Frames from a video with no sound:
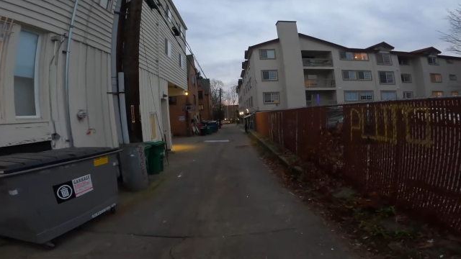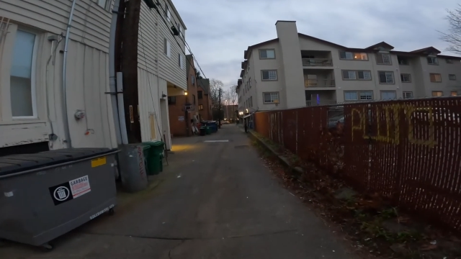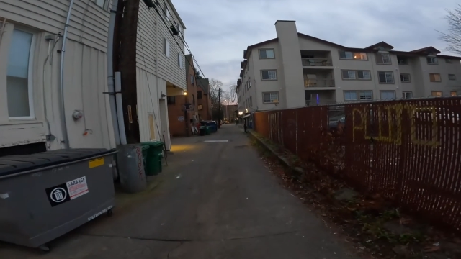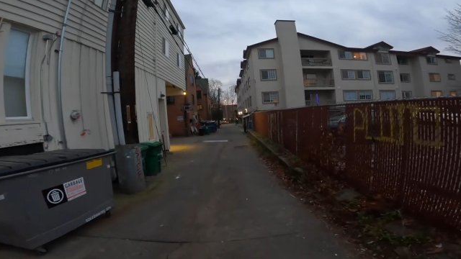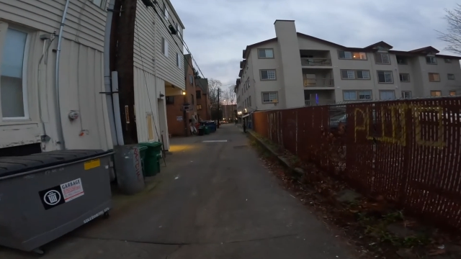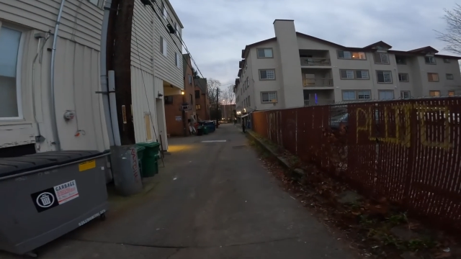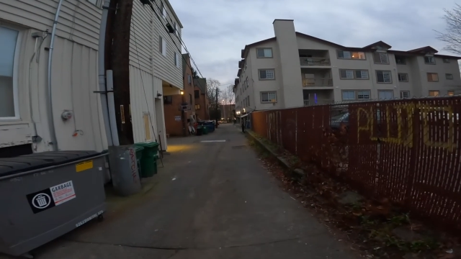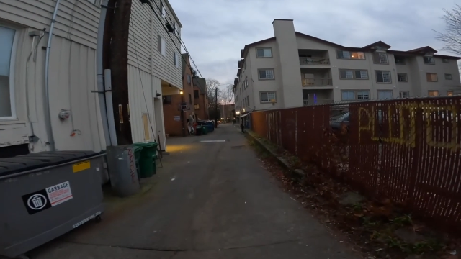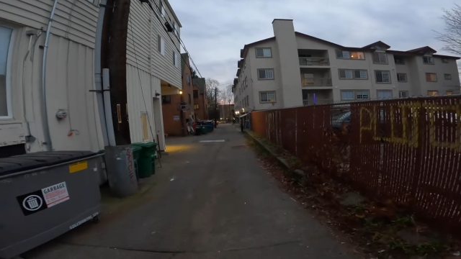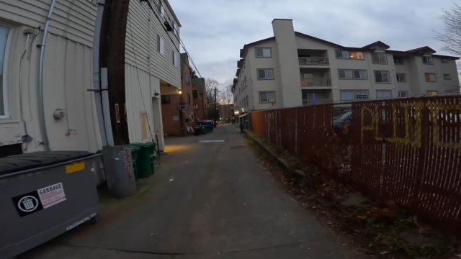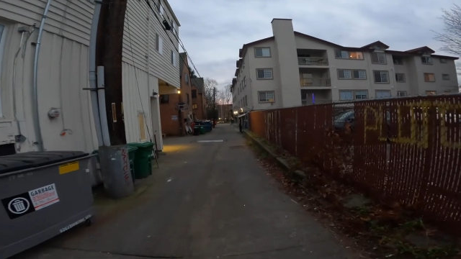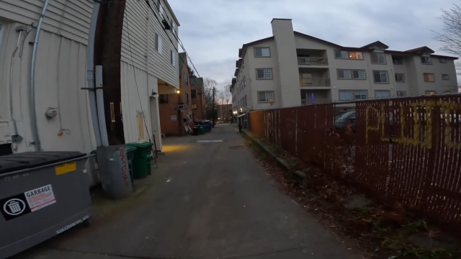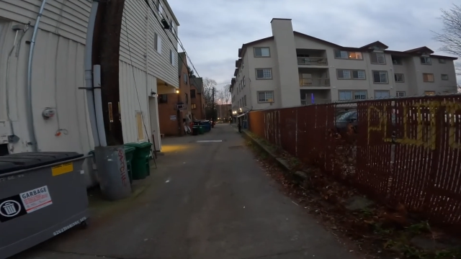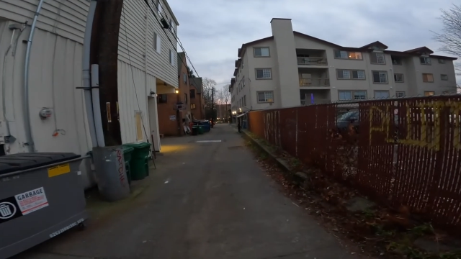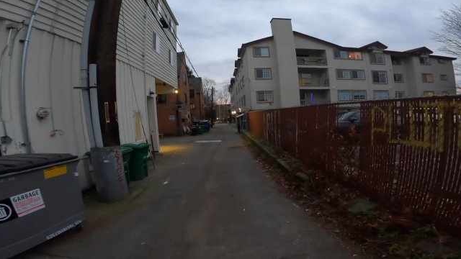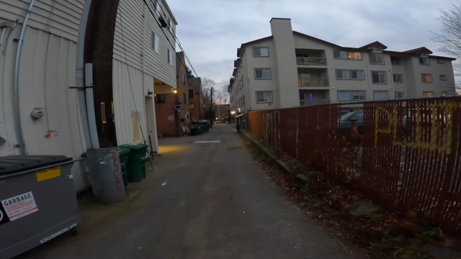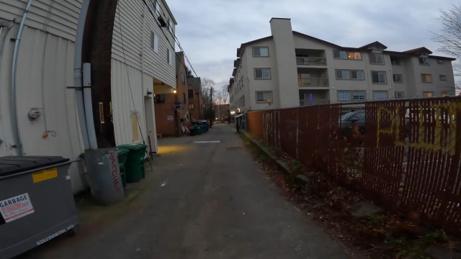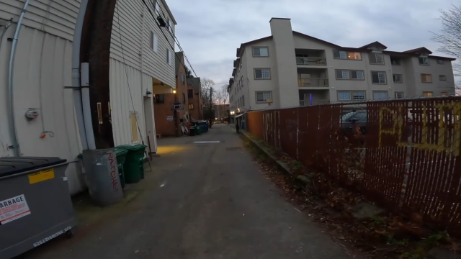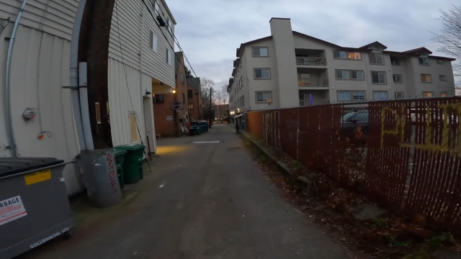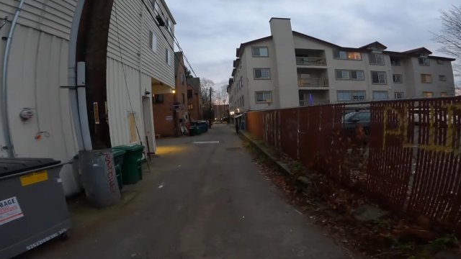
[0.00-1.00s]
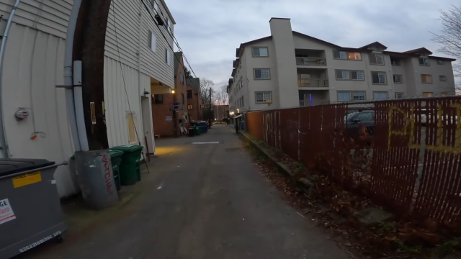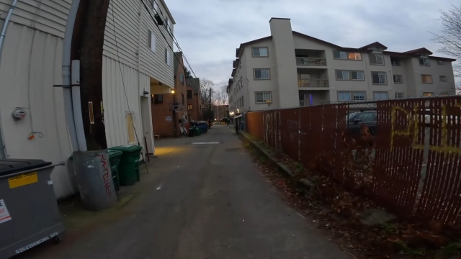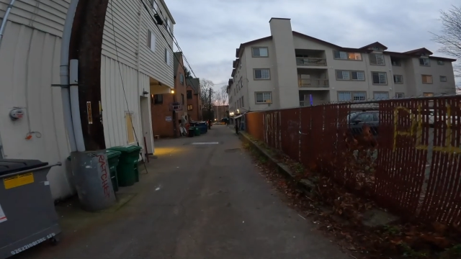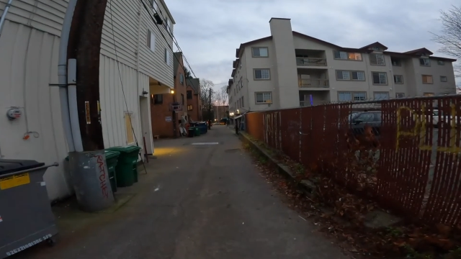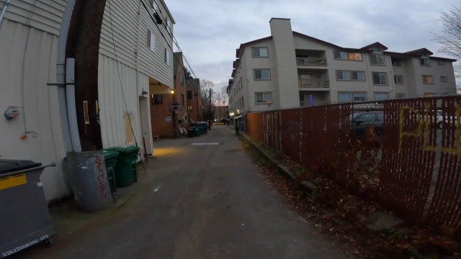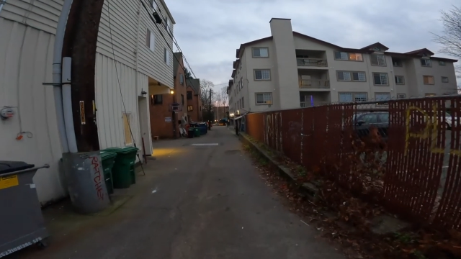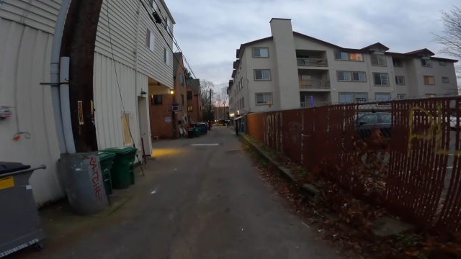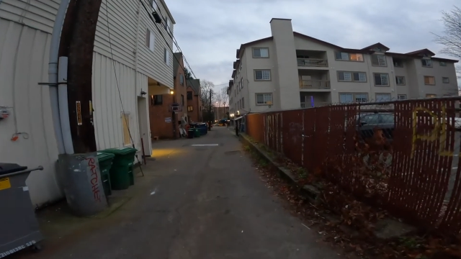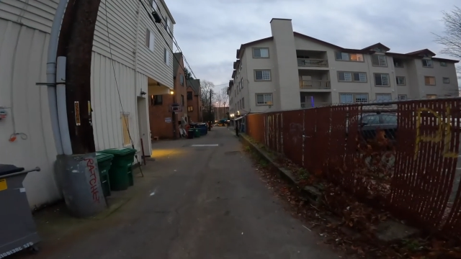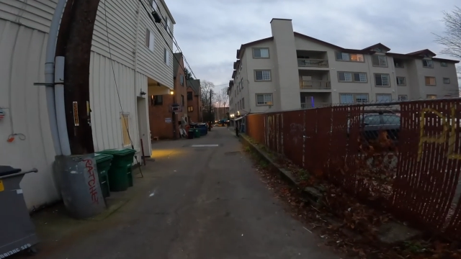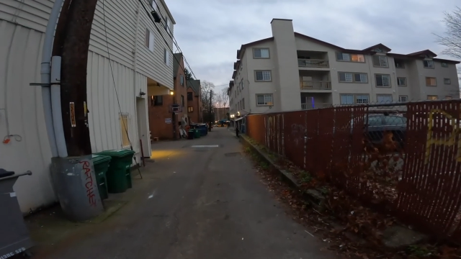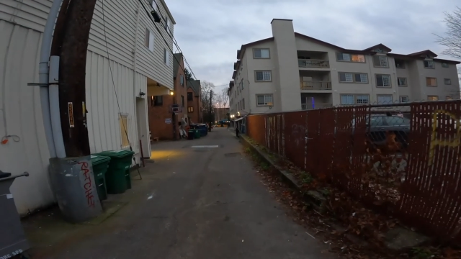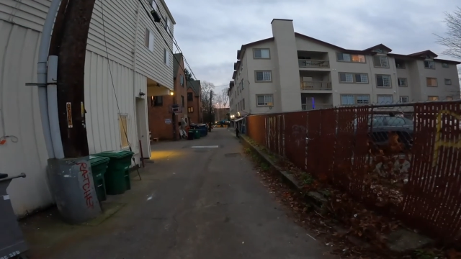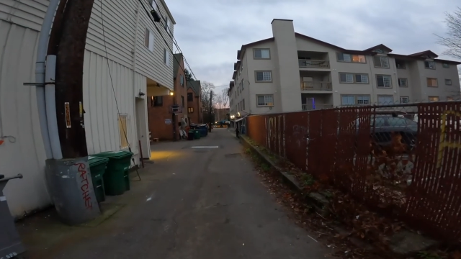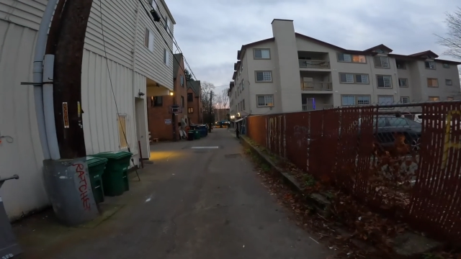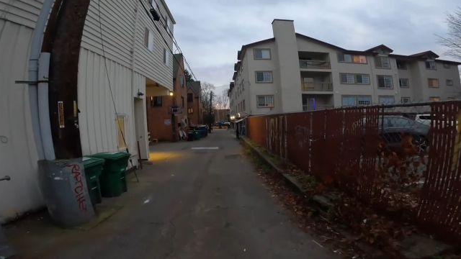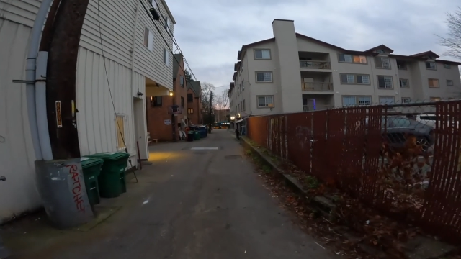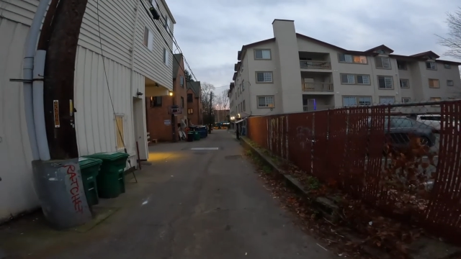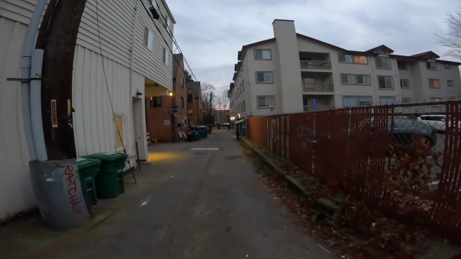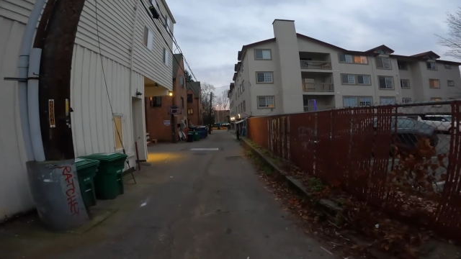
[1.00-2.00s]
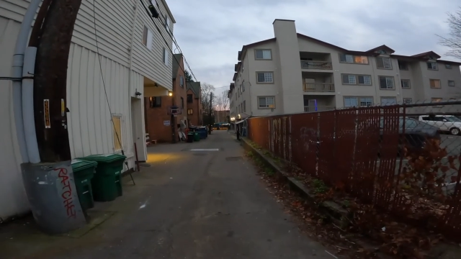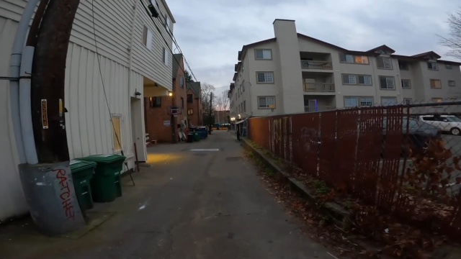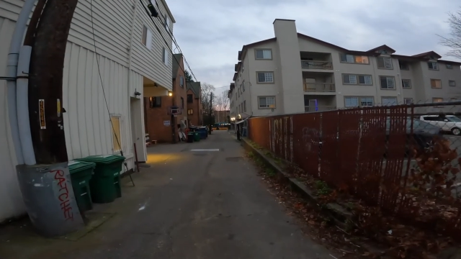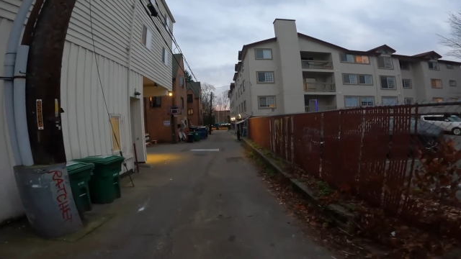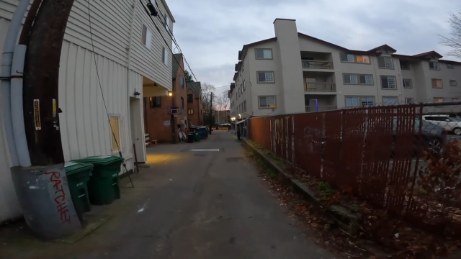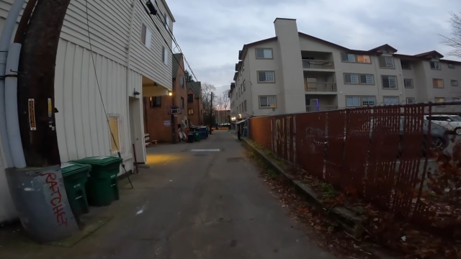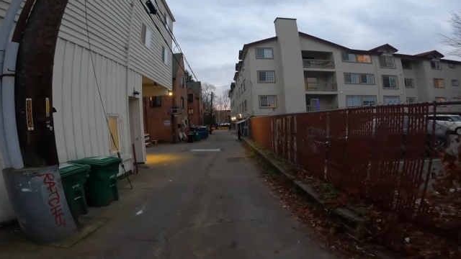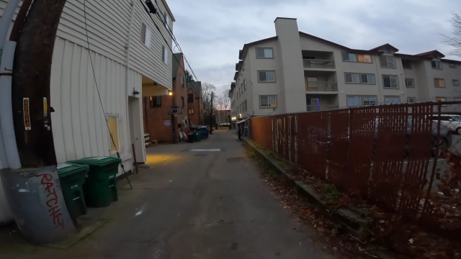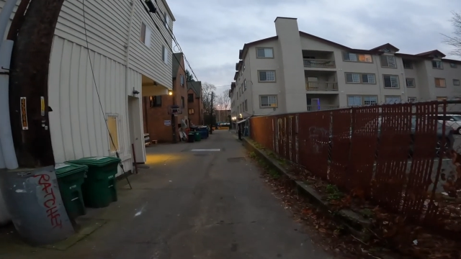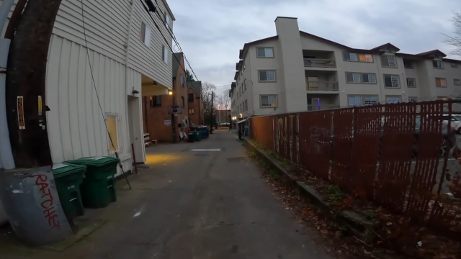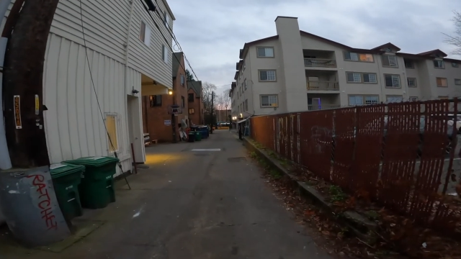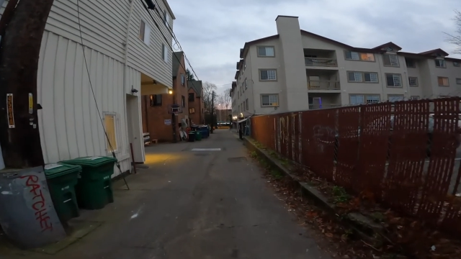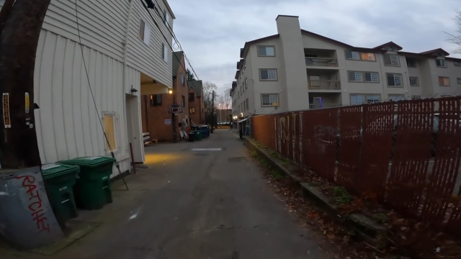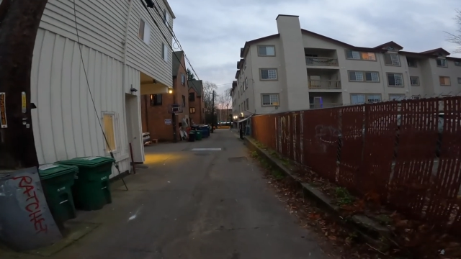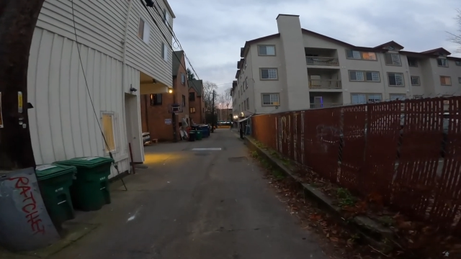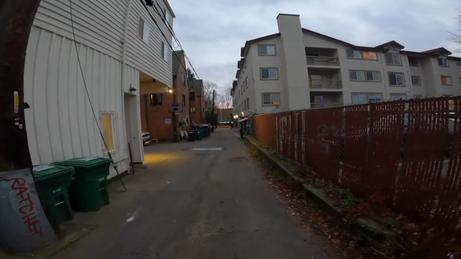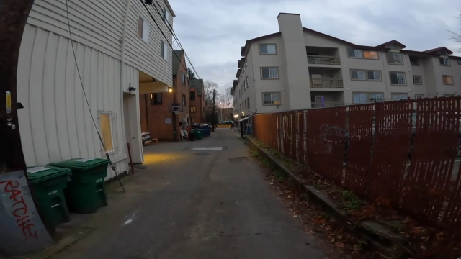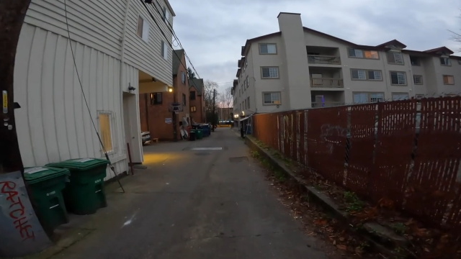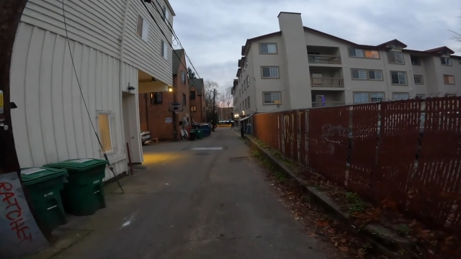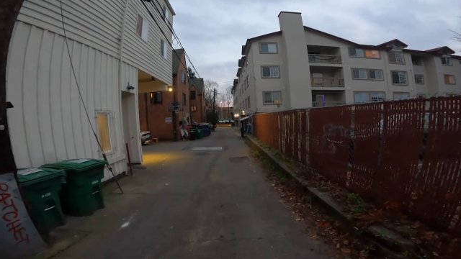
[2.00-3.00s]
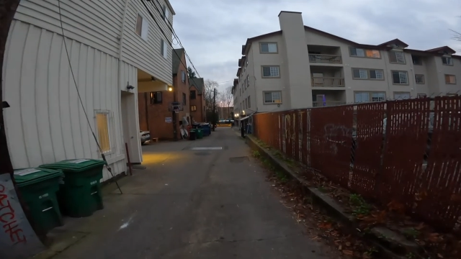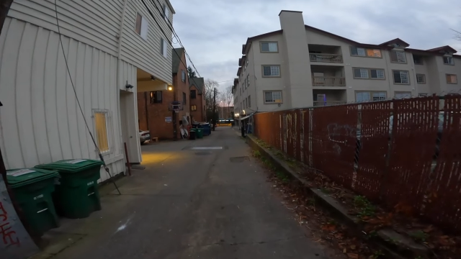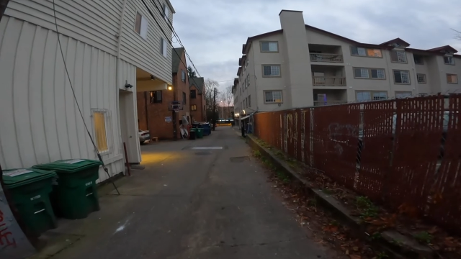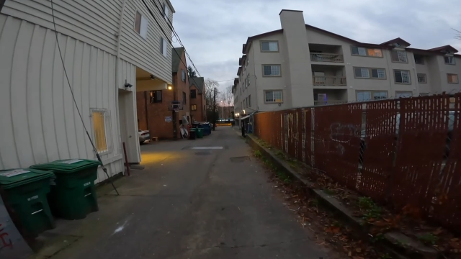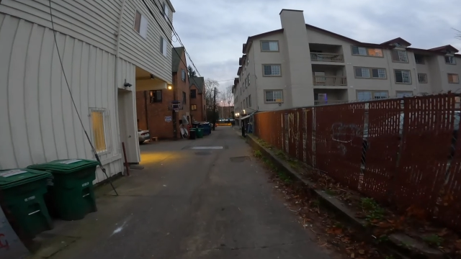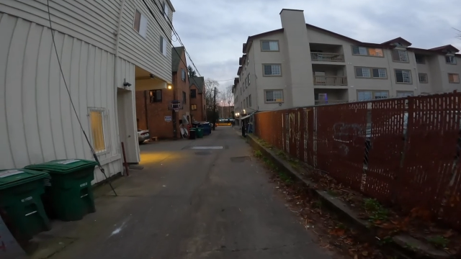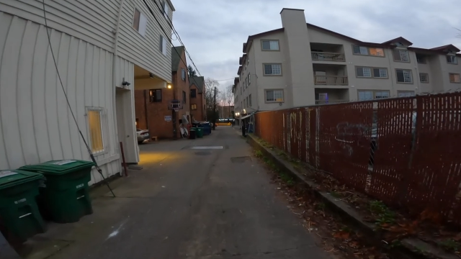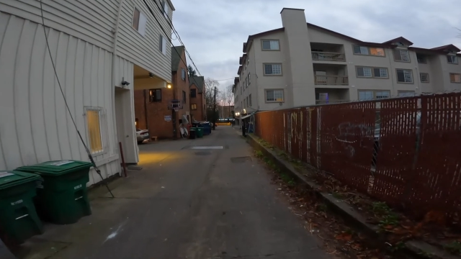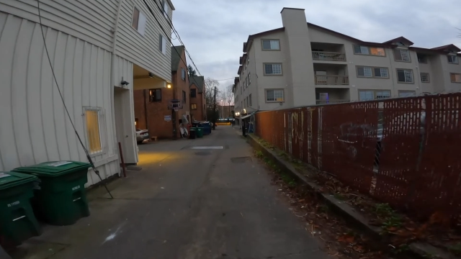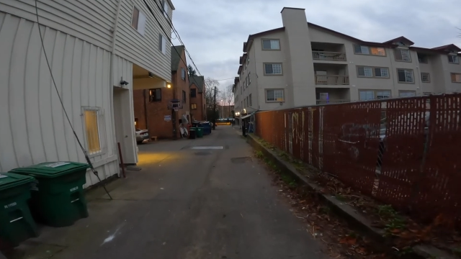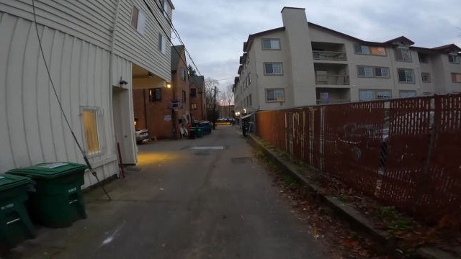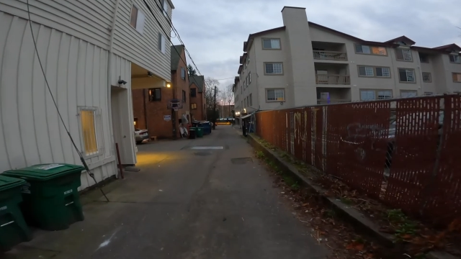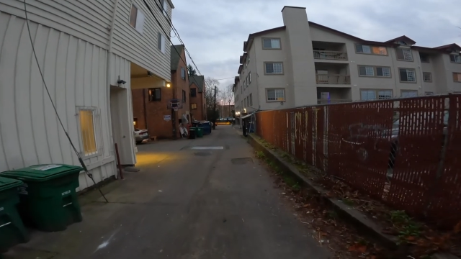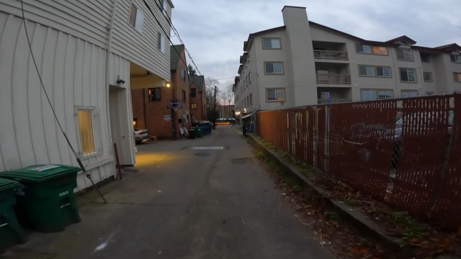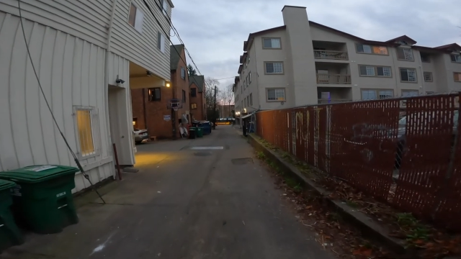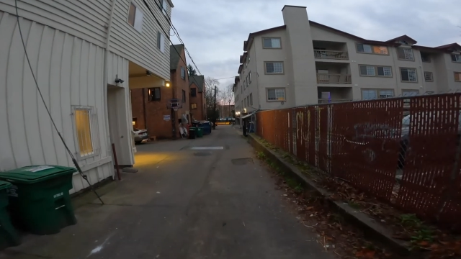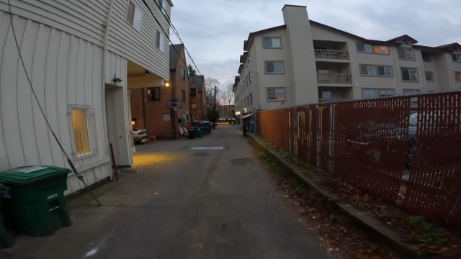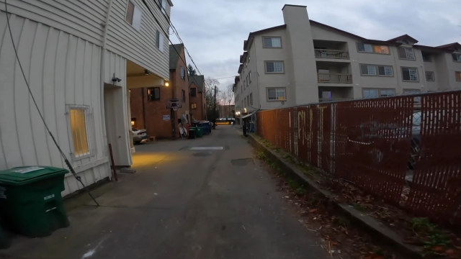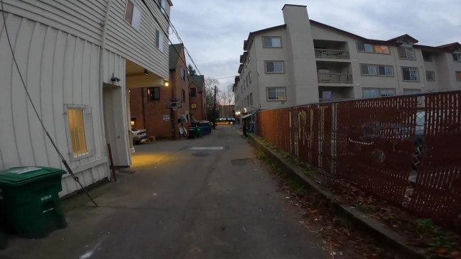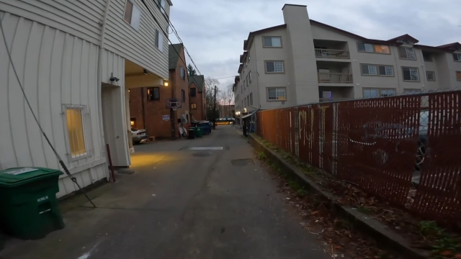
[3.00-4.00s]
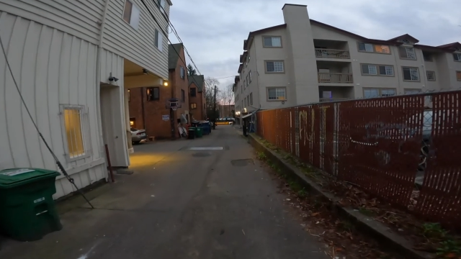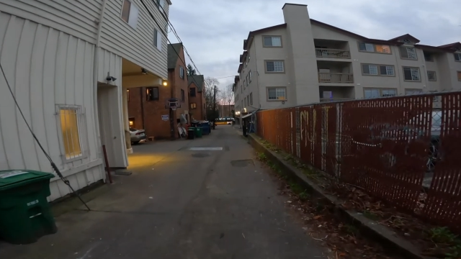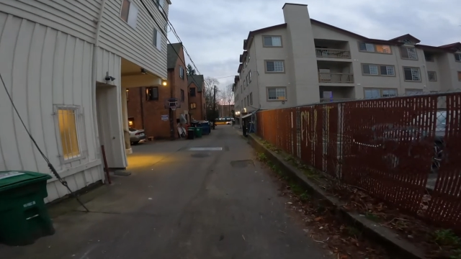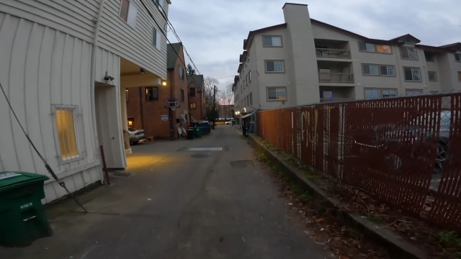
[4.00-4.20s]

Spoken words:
No face is visible, so there are no lips to read.